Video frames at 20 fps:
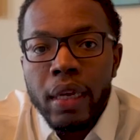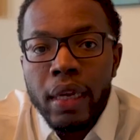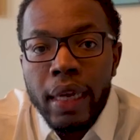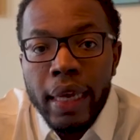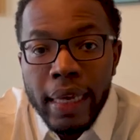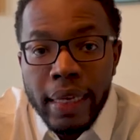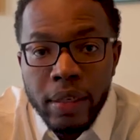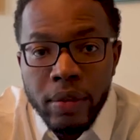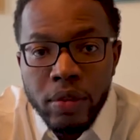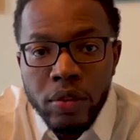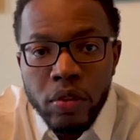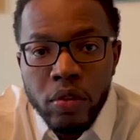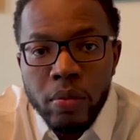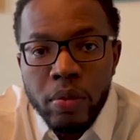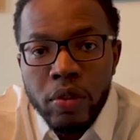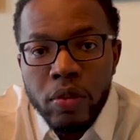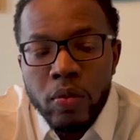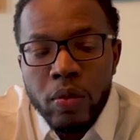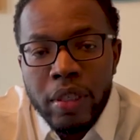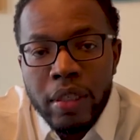Hey
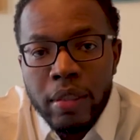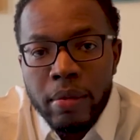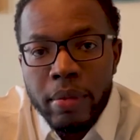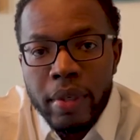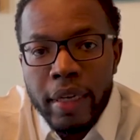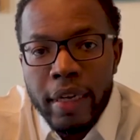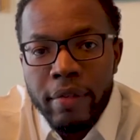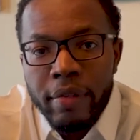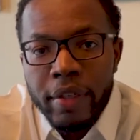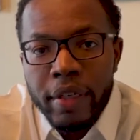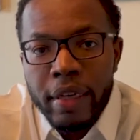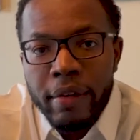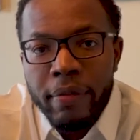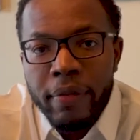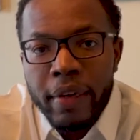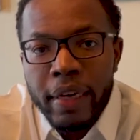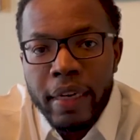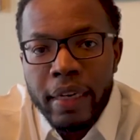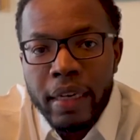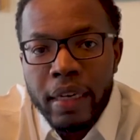YouTubers, welcome to Everyday
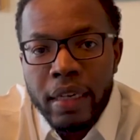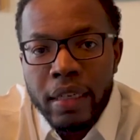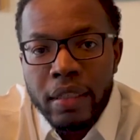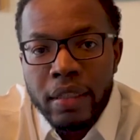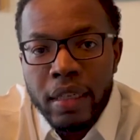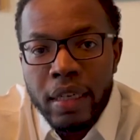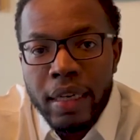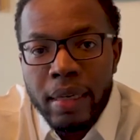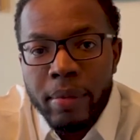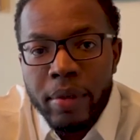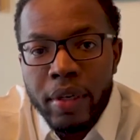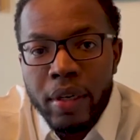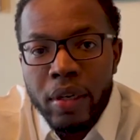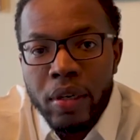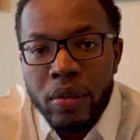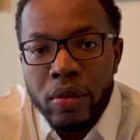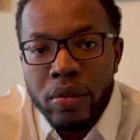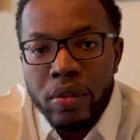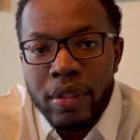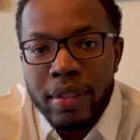Finance. I'm your
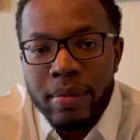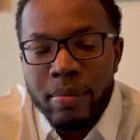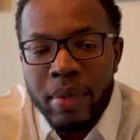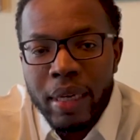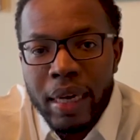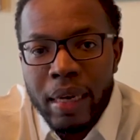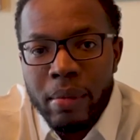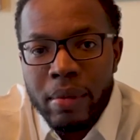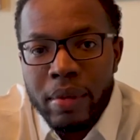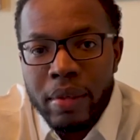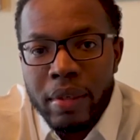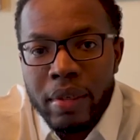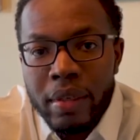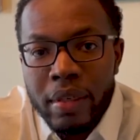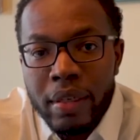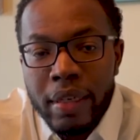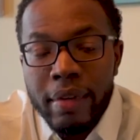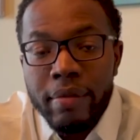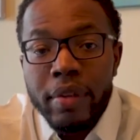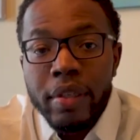host, Bobby.
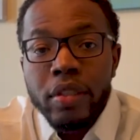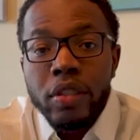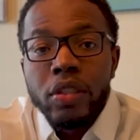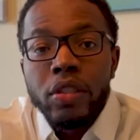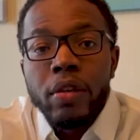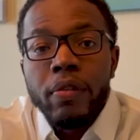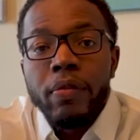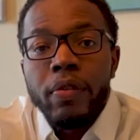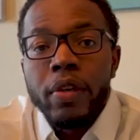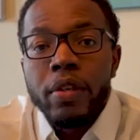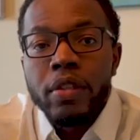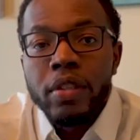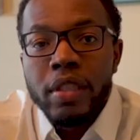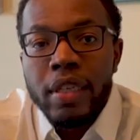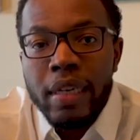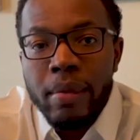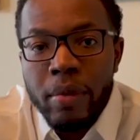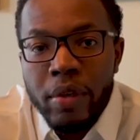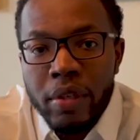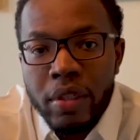If this is your first
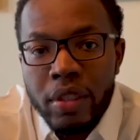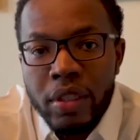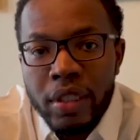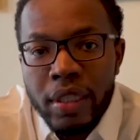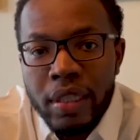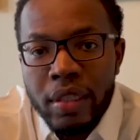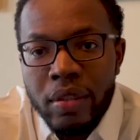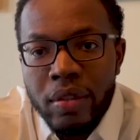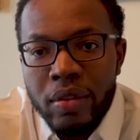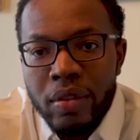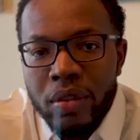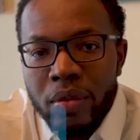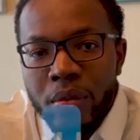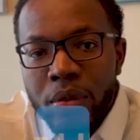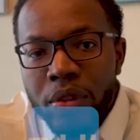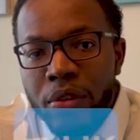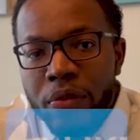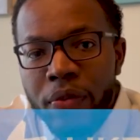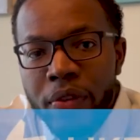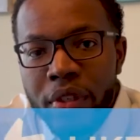time on the channel,
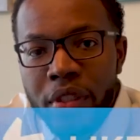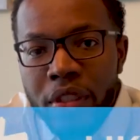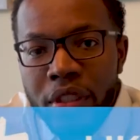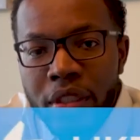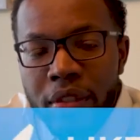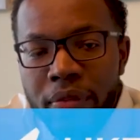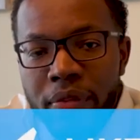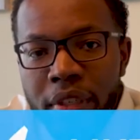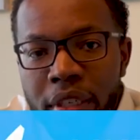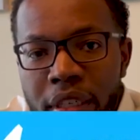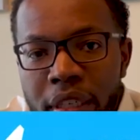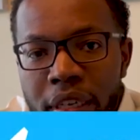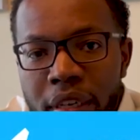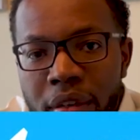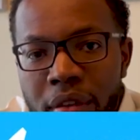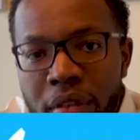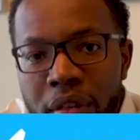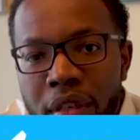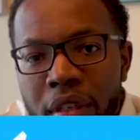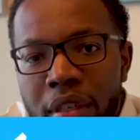when you finish the
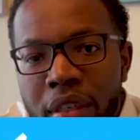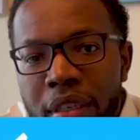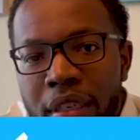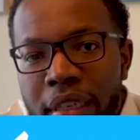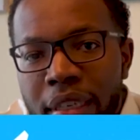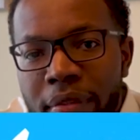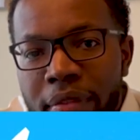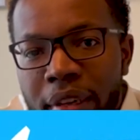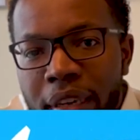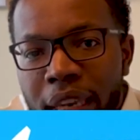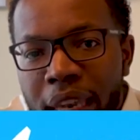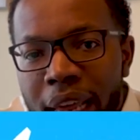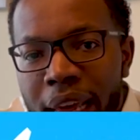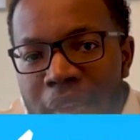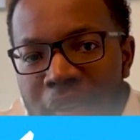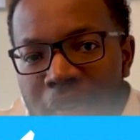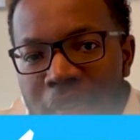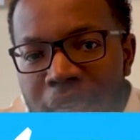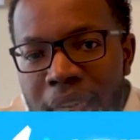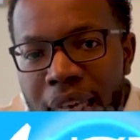video, leave a
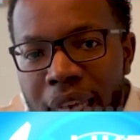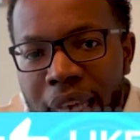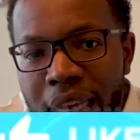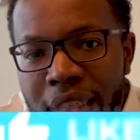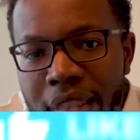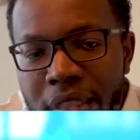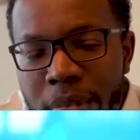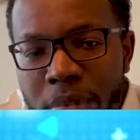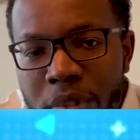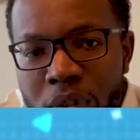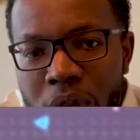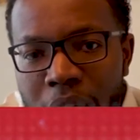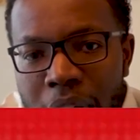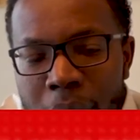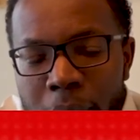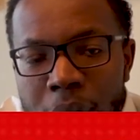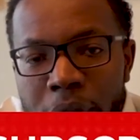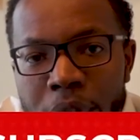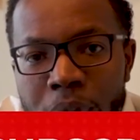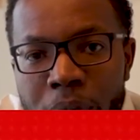like and
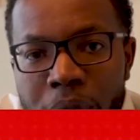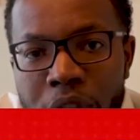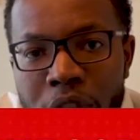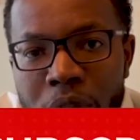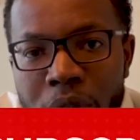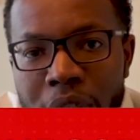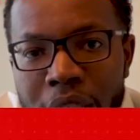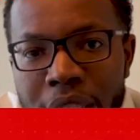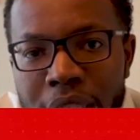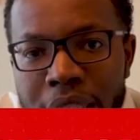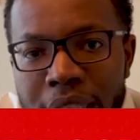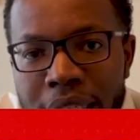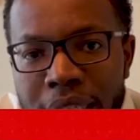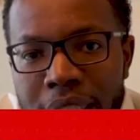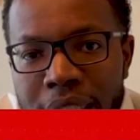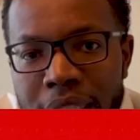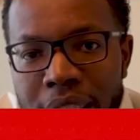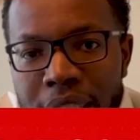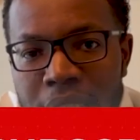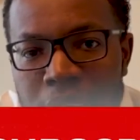subscribe if you enjoyed the
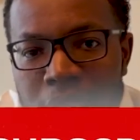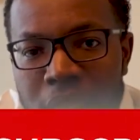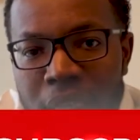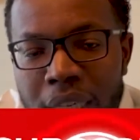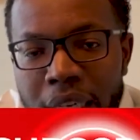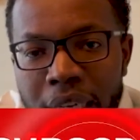content.